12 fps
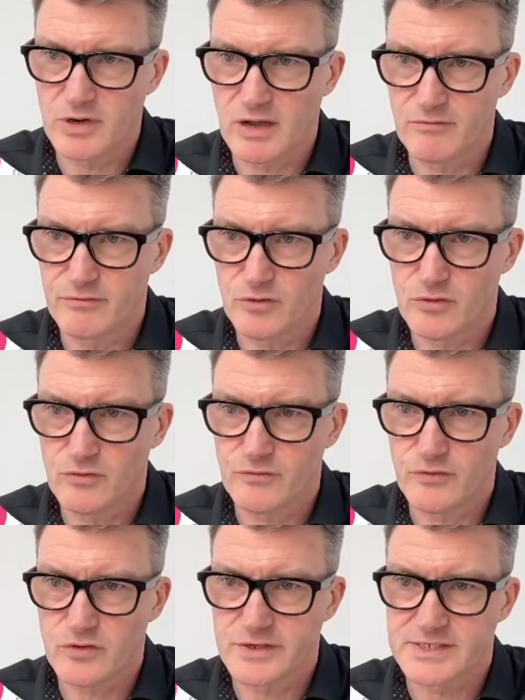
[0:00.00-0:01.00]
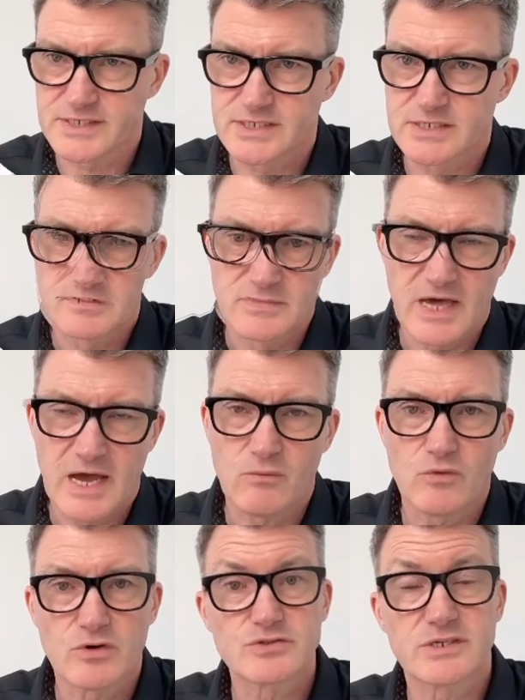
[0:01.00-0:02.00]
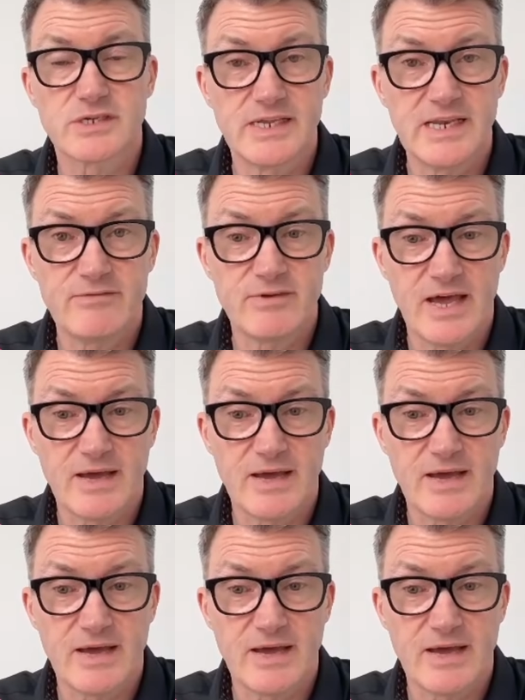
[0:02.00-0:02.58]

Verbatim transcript: love your voice. That was 11